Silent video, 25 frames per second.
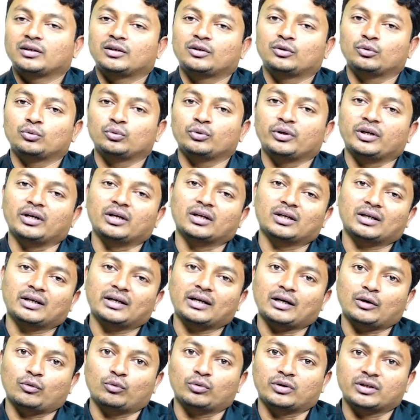two inner
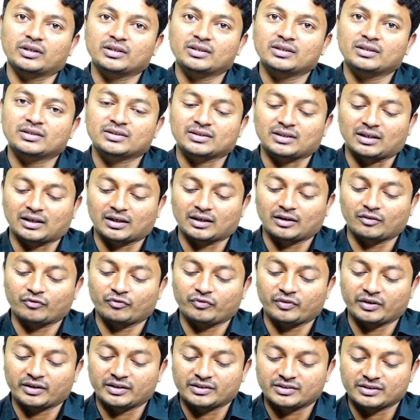and outer
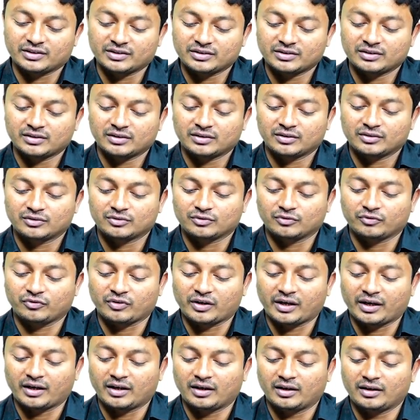circumferences. So
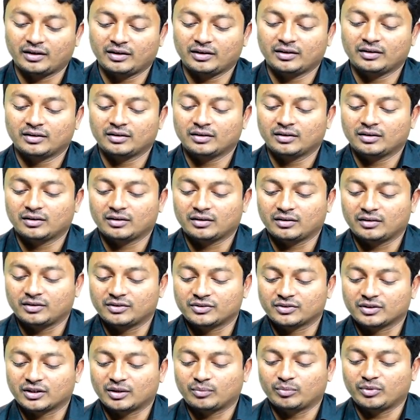finally
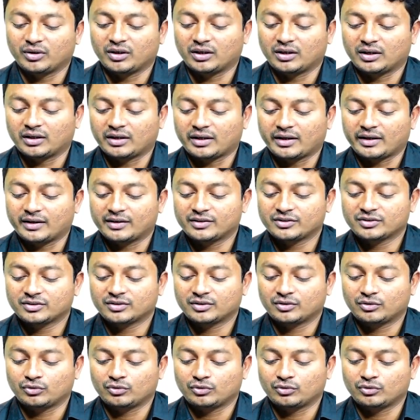this can be written as